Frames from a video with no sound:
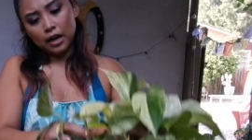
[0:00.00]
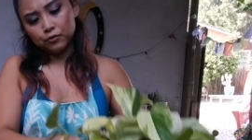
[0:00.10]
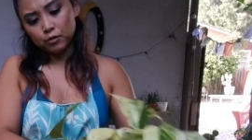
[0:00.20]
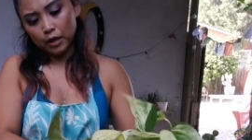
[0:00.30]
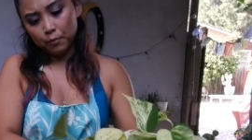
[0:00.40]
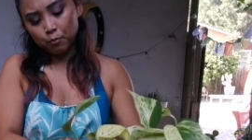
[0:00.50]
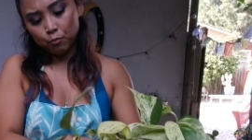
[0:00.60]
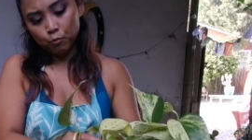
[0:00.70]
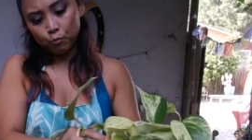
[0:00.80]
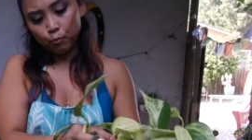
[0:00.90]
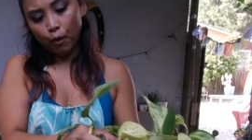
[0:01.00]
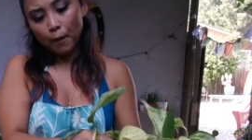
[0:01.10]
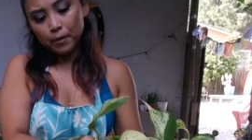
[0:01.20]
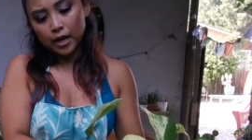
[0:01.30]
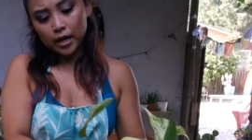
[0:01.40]
have to like
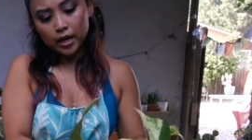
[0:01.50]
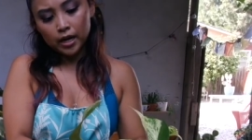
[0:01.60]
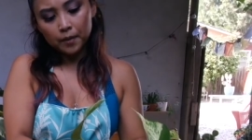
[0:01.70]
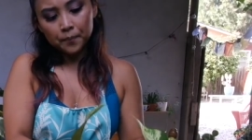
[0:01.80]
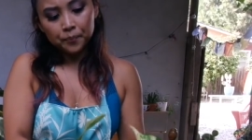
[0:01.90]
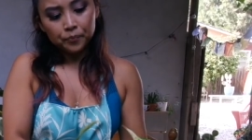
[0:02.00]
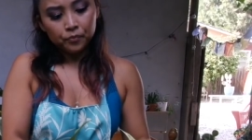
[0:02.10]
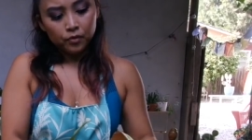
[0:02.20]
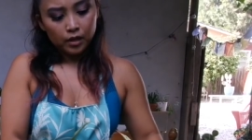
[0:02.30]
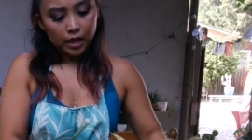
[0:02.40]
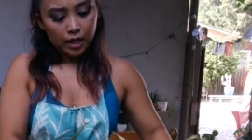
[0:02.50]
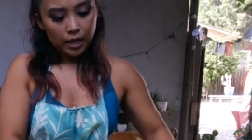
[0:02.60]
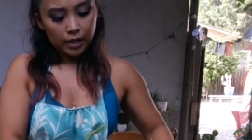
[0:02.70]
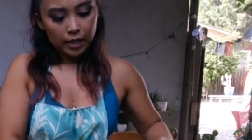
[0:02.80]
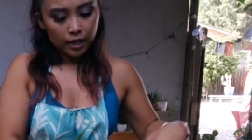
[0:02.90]
propagate it
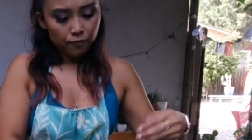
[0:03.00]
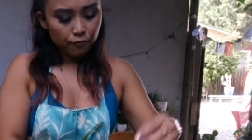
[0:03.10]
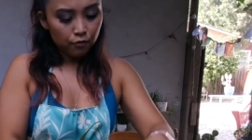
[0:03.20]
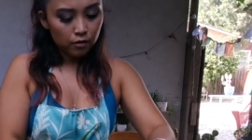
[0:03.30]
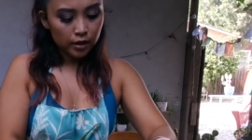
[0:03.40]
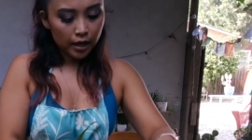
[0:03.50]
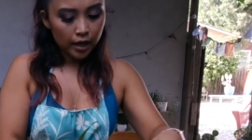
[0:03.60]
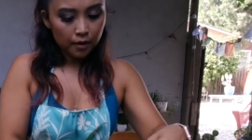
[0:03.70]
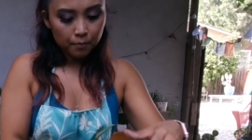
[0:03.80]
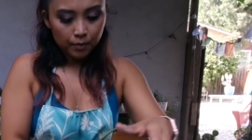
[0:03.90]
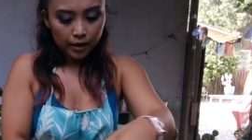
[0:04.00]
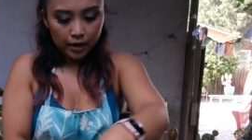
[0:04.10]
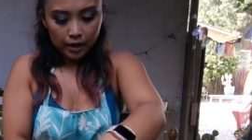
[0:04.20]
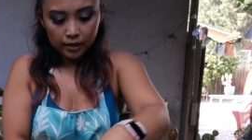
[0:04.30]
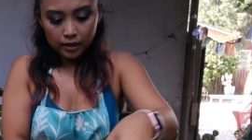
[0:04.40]
and get it full again,
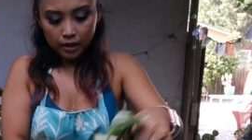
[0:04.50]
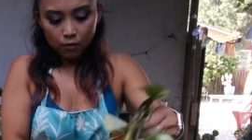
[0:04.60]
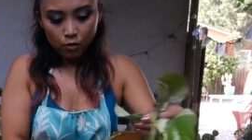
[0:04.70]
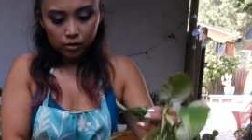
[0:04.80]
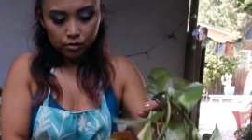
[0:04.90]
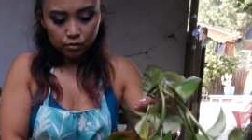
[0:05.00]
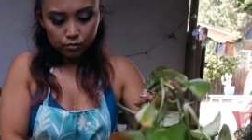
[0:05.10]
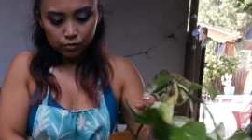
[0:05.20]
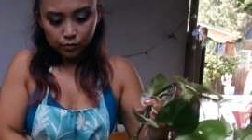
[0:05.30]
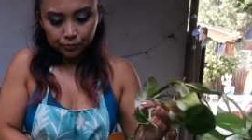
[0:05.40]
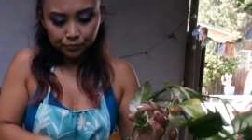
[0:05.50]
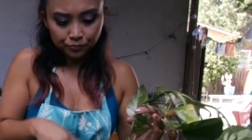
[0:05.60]
but I think I want to